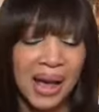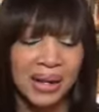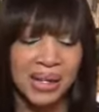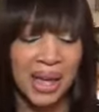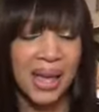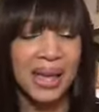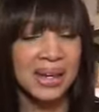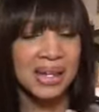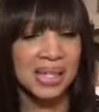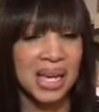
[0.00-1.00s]
of can
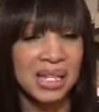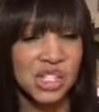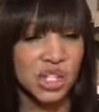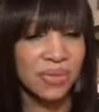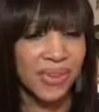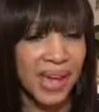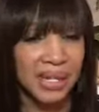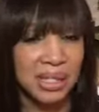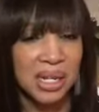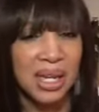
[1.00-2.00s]
attest to the
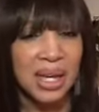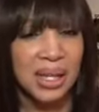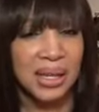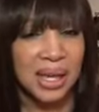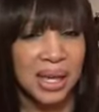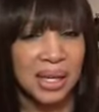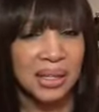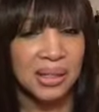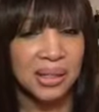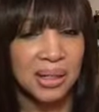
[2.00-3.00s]
fact that,
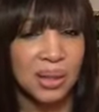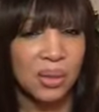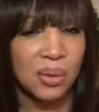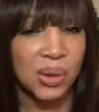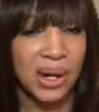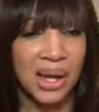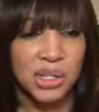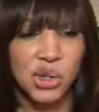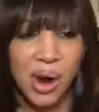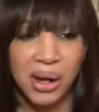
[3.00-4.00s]
you know, when I
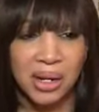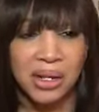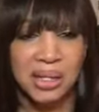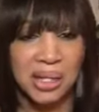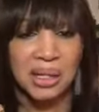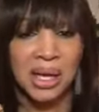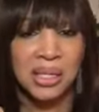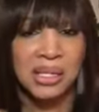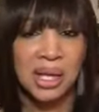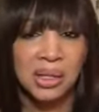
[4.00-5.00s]
tried it, it didn't
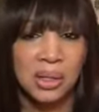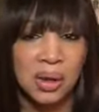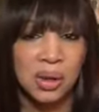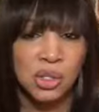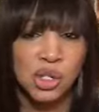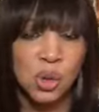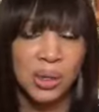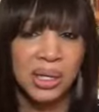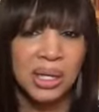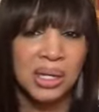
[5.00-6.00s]
last that long. So
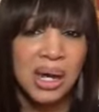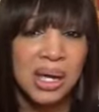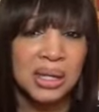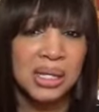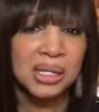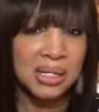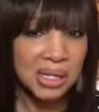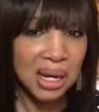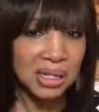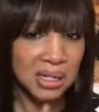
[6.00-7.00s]
again, this is
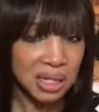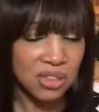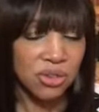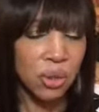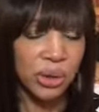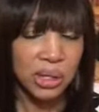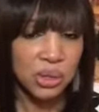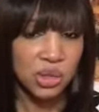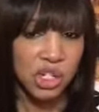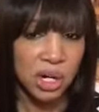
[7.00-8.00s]
Dossier's Floriental
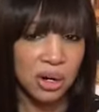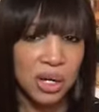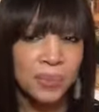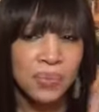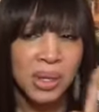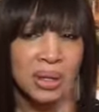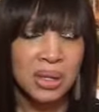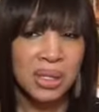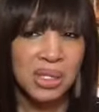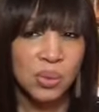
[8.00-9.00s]
Cherry.
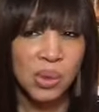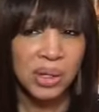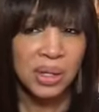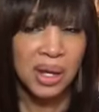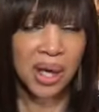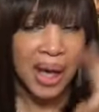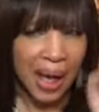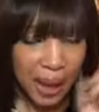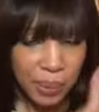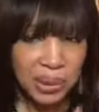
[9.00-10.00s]
This one,
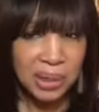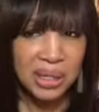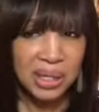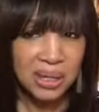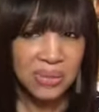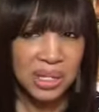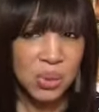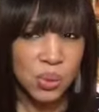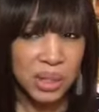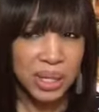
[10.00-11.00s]
I believe this
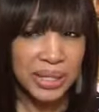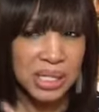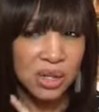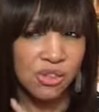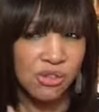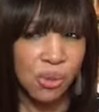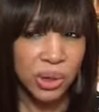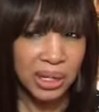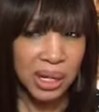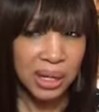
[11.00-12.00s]
one is
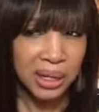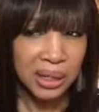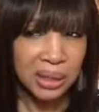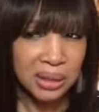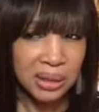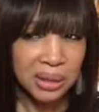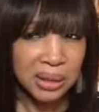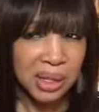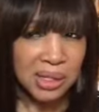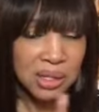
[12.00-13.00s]
49.
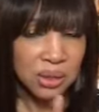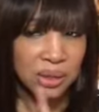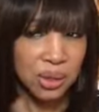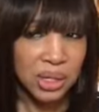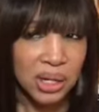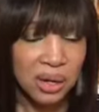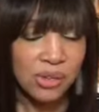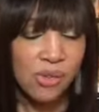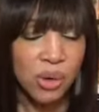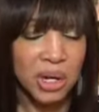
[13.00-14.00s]
It's either 39 or
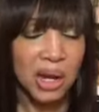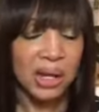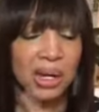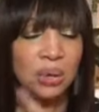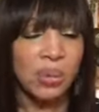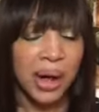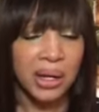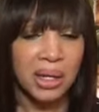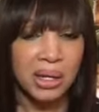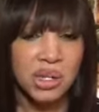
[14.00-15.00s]
49, and I'll write it
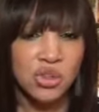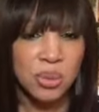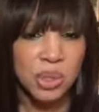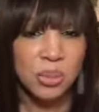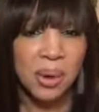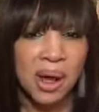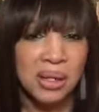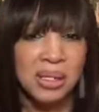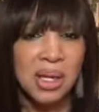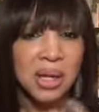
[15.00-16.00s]
in the description
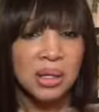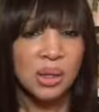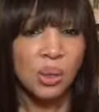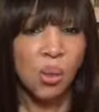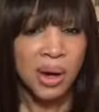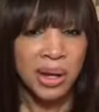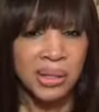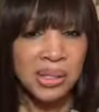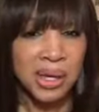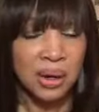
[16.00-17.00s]
box. The
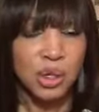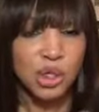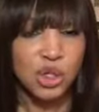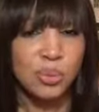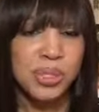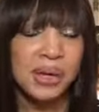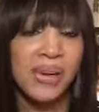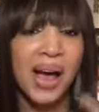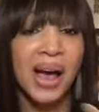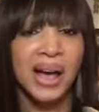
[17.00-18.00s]
ones that are dupes of
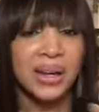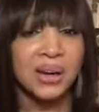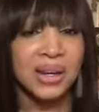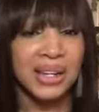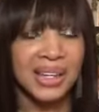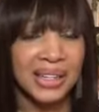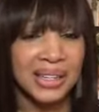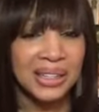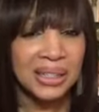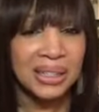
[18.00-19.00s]
higher
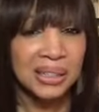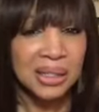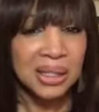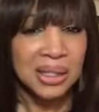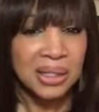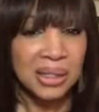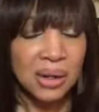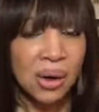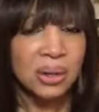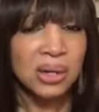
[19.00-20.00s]
end
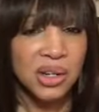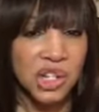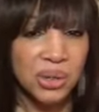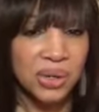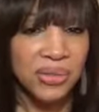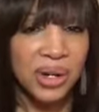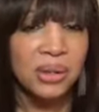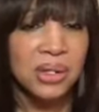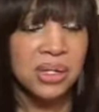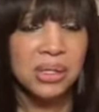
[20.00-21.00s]
or luxury
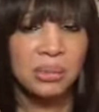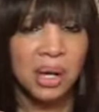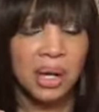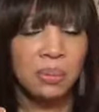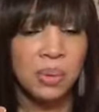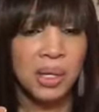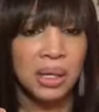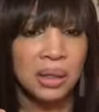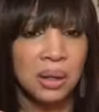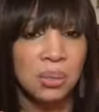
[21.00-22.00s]
fragrances might be a
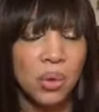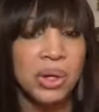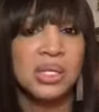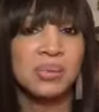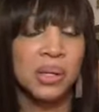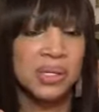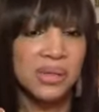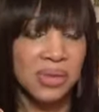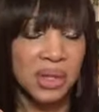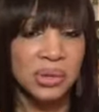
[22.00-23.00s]
little more expensive
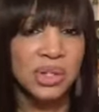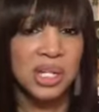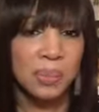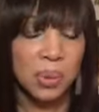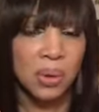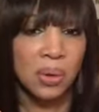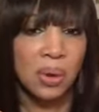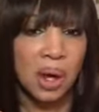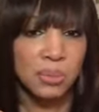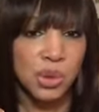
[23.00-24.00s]
than their typical
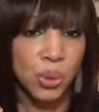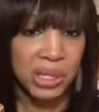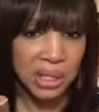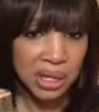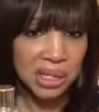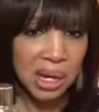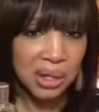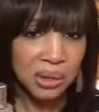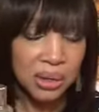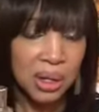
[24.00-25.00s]

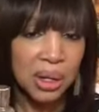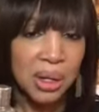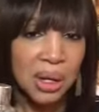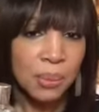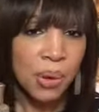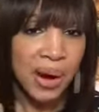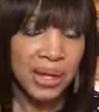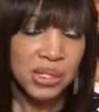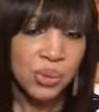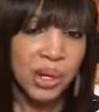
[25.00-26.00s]
$29
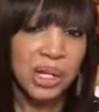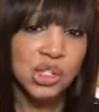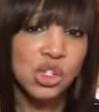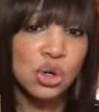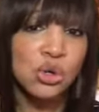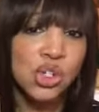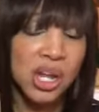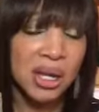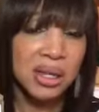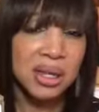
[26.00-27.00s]
price range. So
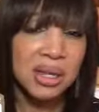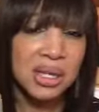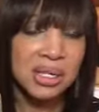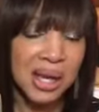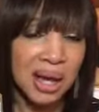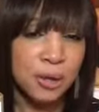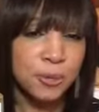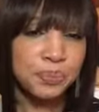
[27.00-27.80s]
check this out